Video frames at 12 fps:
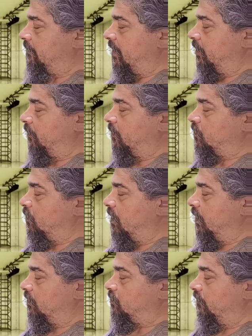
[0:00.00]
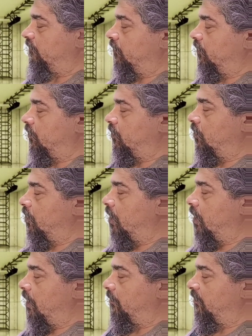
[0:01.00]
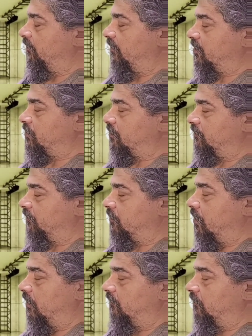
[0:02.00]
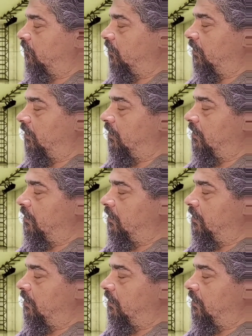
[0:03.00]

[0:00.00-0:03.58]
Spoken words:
menu as well. So if you're not a professional photographer or